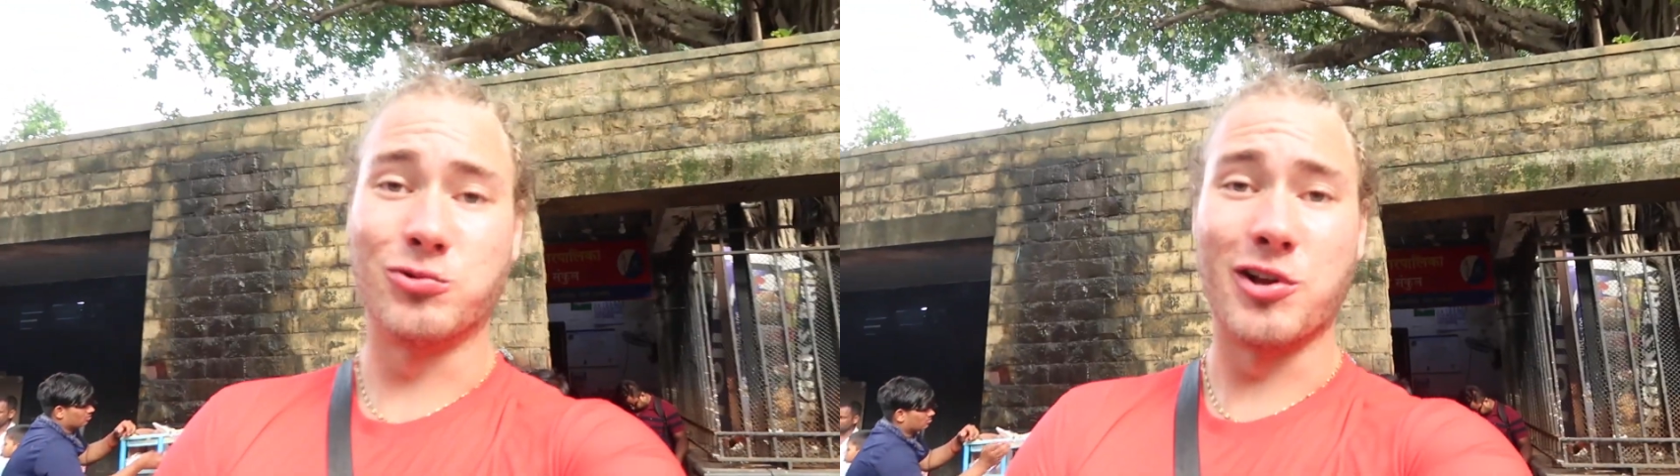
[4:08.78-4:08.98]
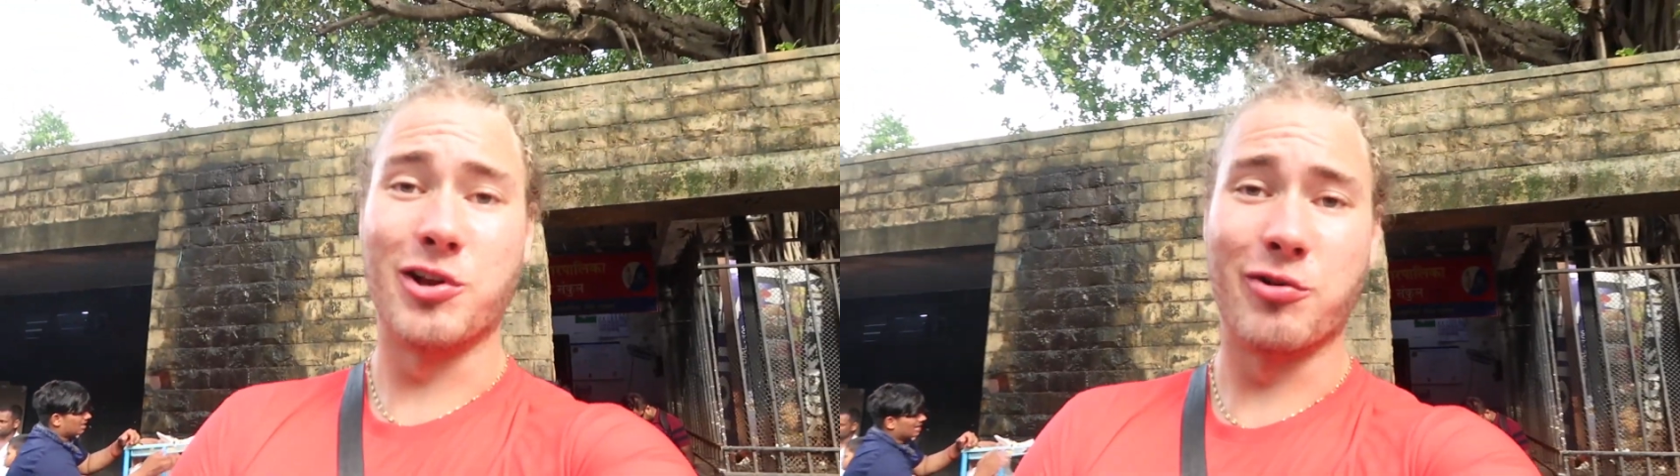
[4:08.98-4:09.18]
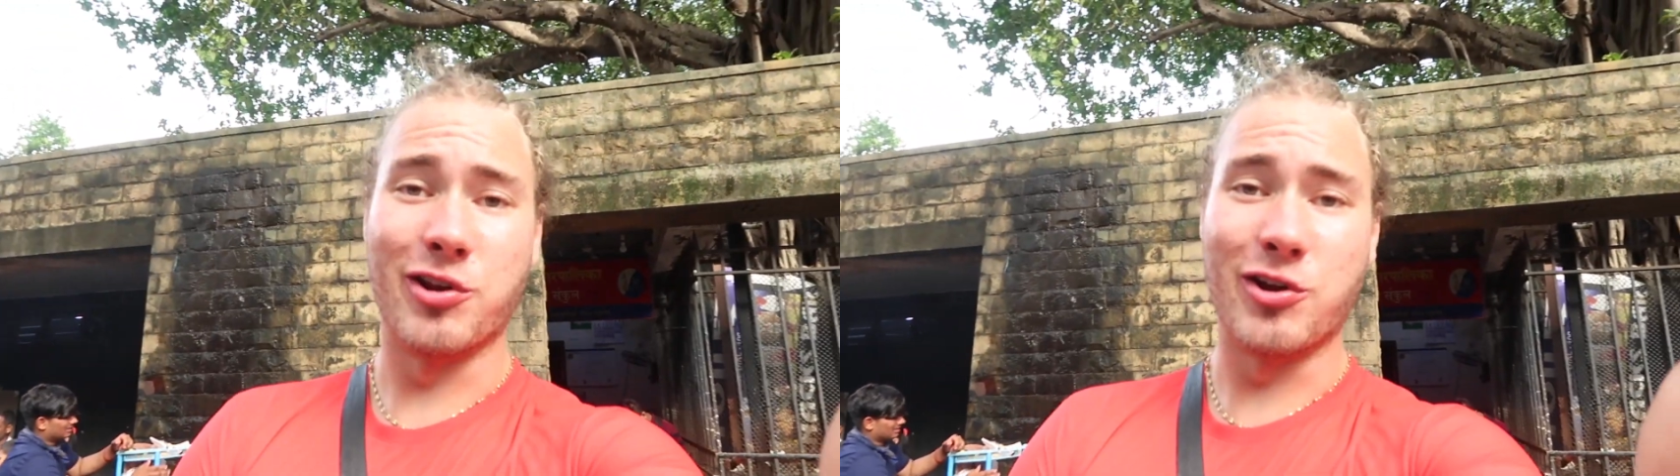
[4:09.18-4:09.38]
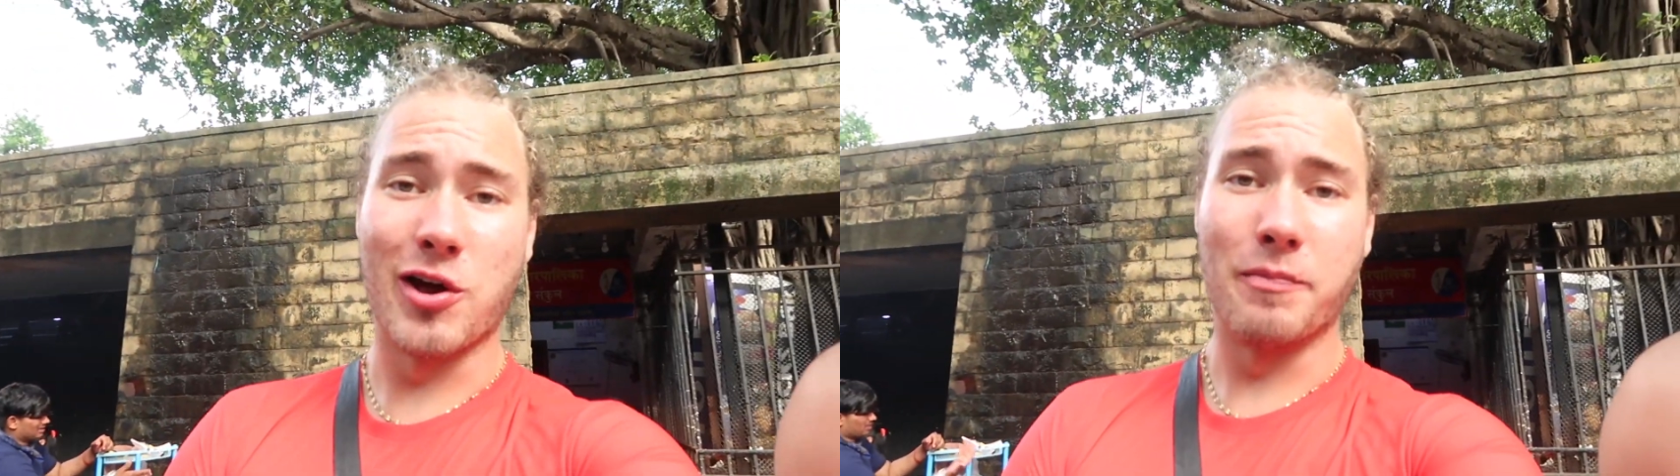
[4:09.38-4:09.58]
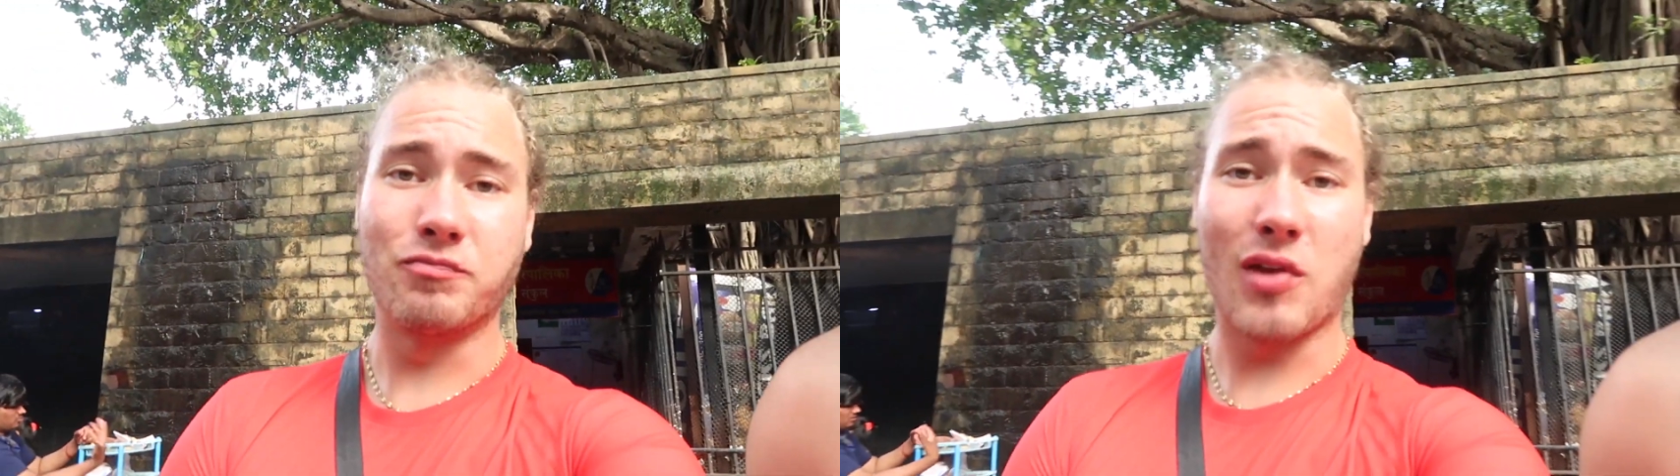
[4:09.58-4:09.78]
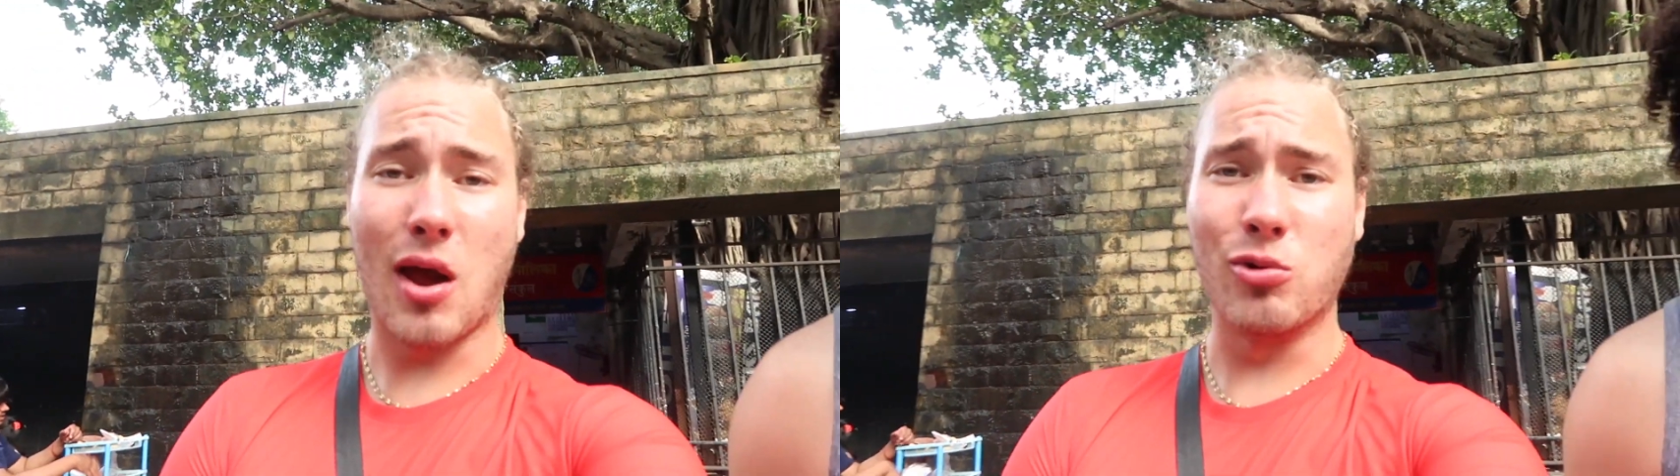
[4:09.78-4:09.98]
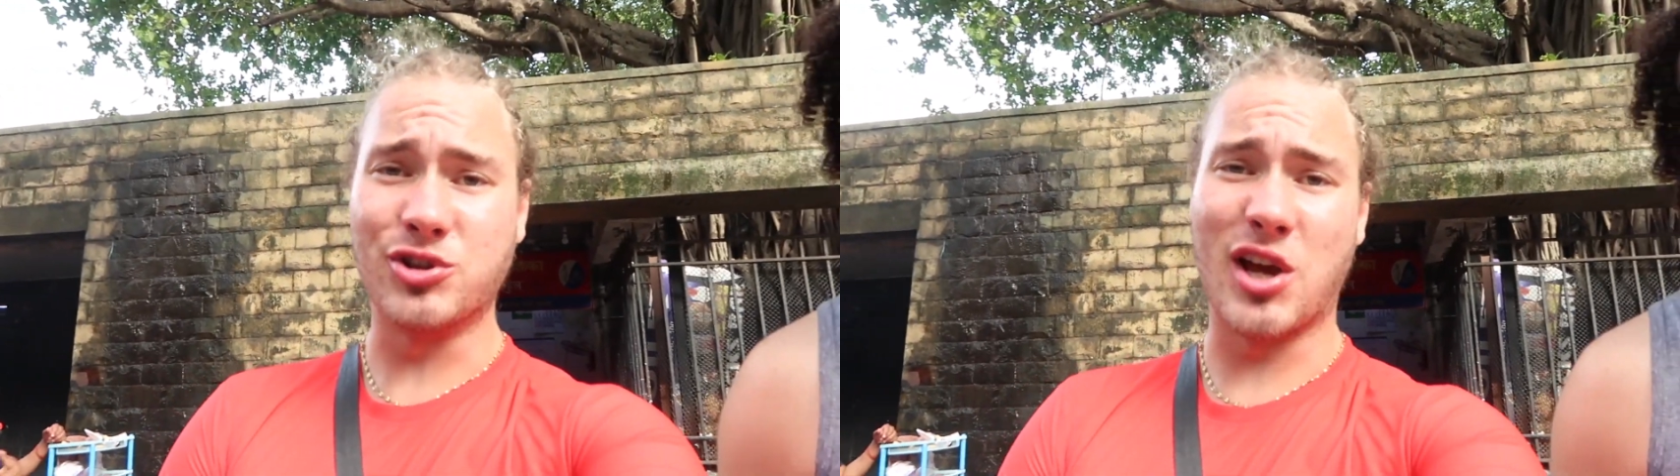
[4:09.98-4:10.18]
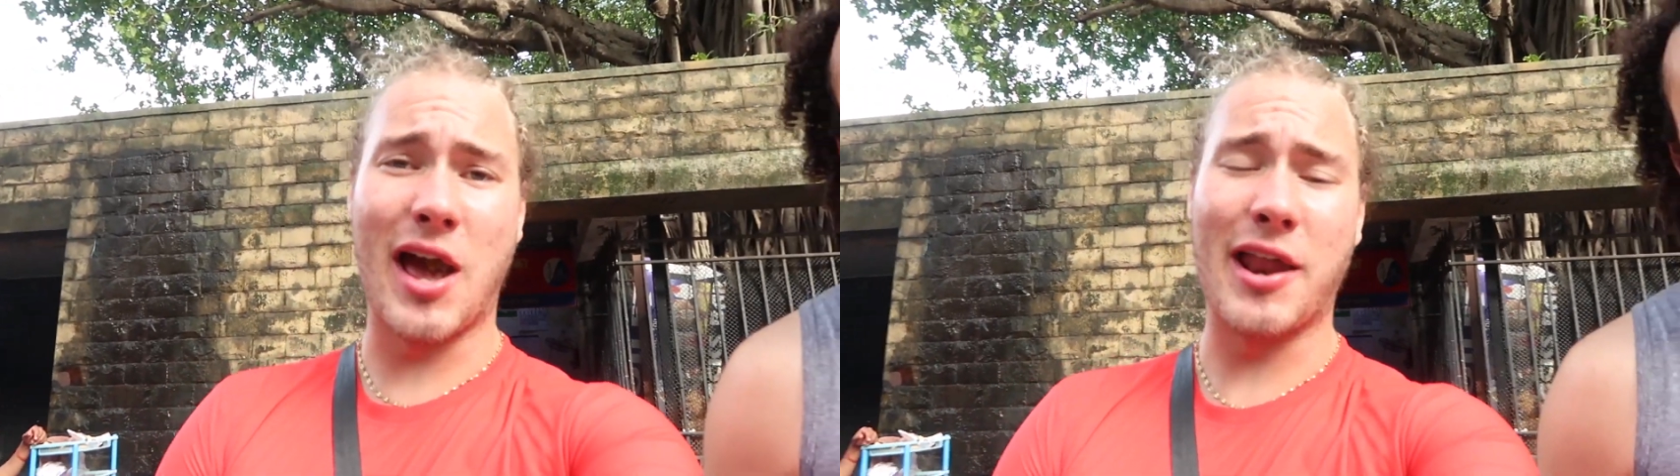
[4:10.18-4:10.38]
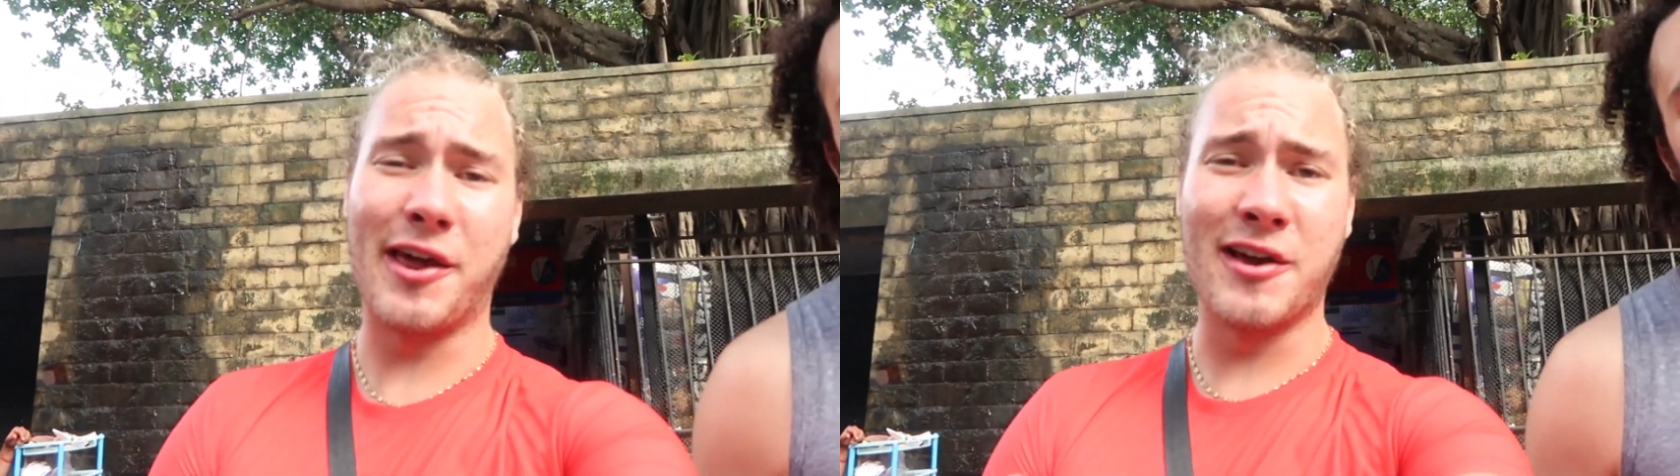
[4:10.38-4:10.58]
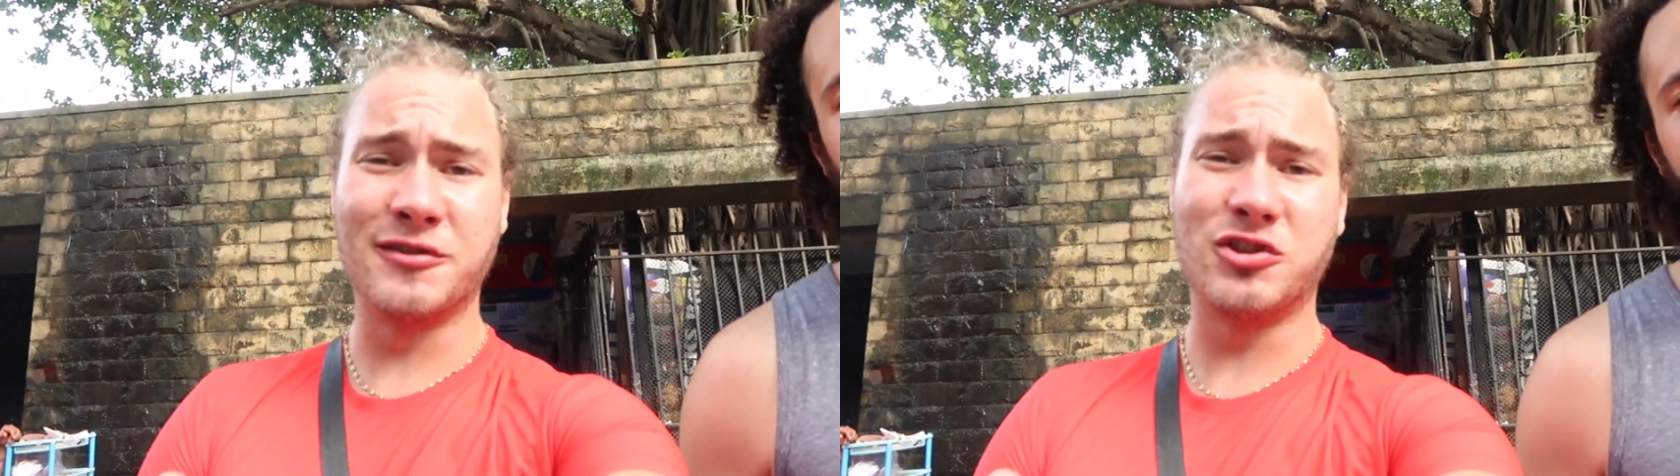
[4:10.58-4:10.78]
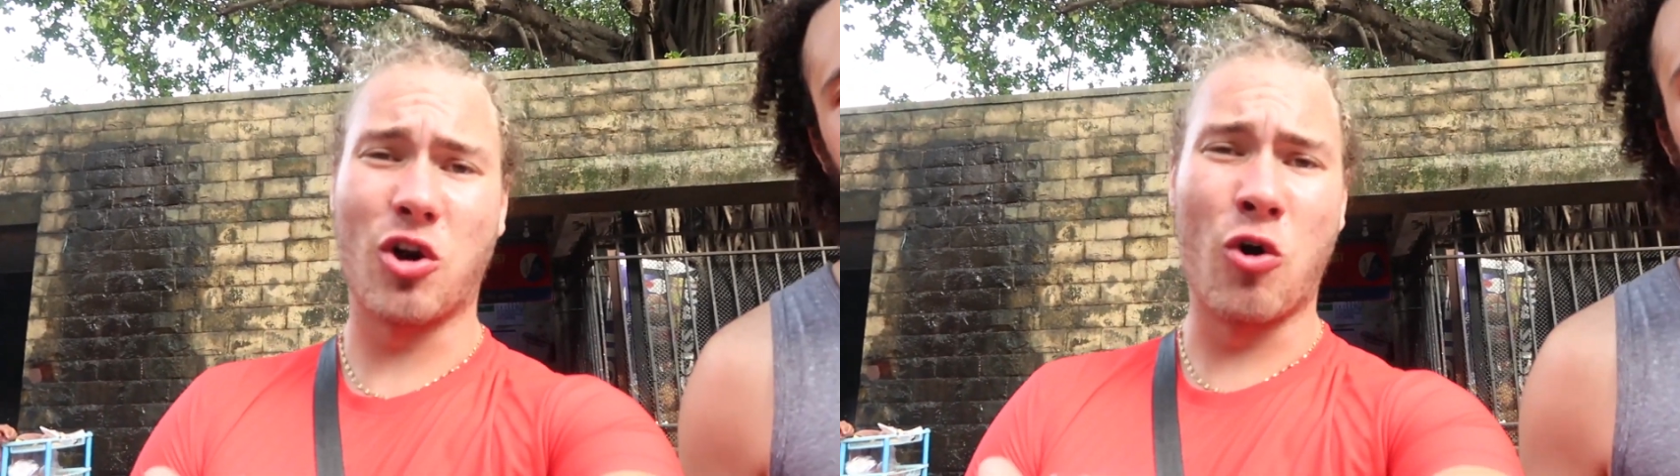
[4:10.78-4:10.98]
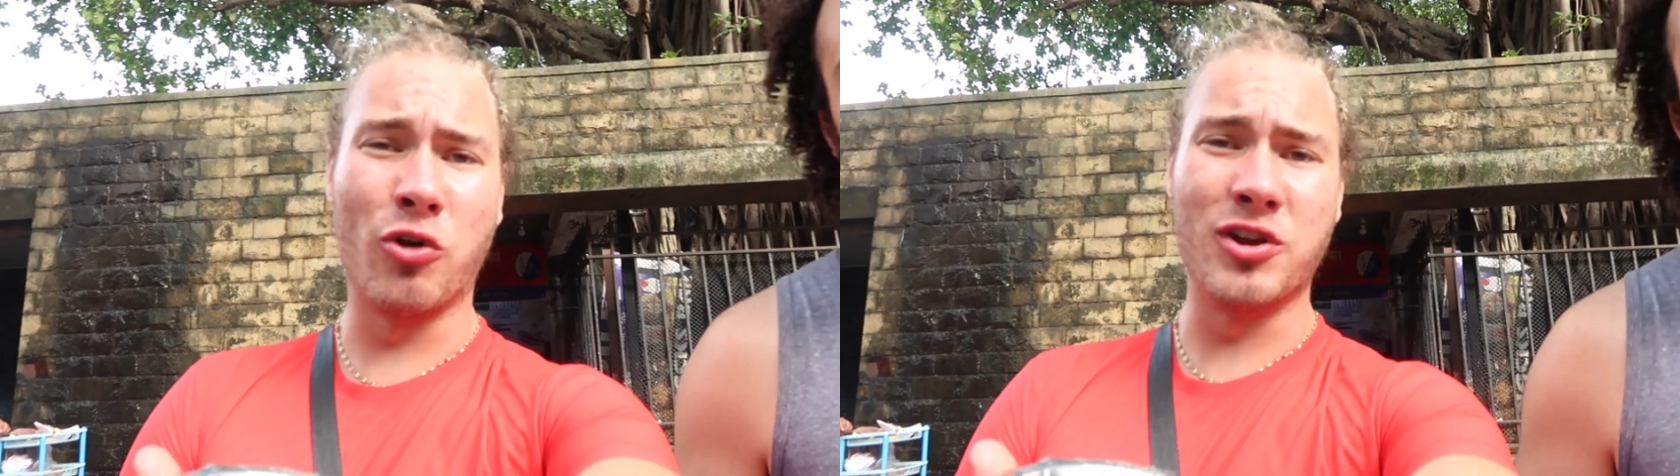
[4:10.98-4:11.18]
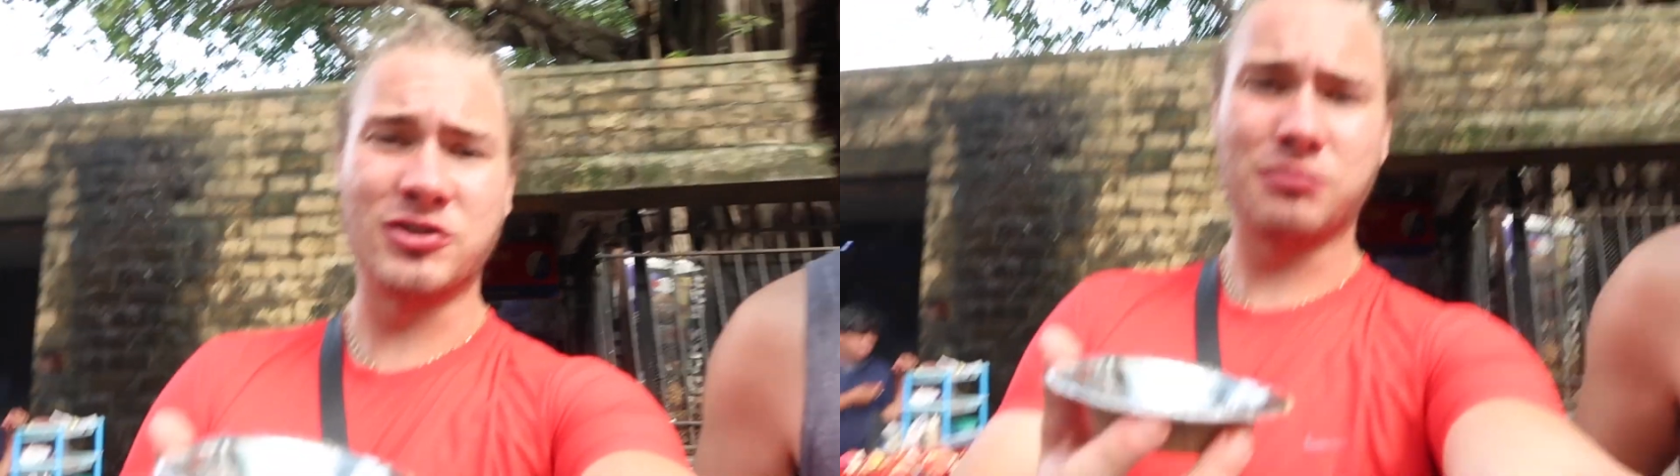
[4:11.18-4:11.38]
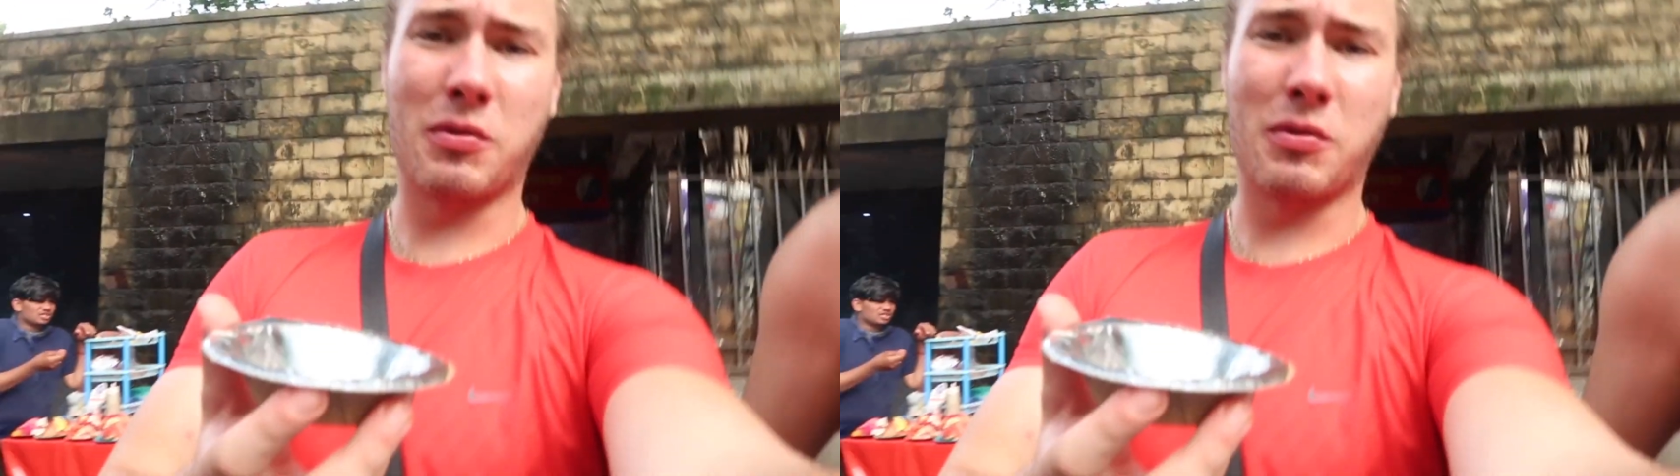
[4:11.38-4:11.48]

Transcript: really, really good. I wish I had hands to hold this,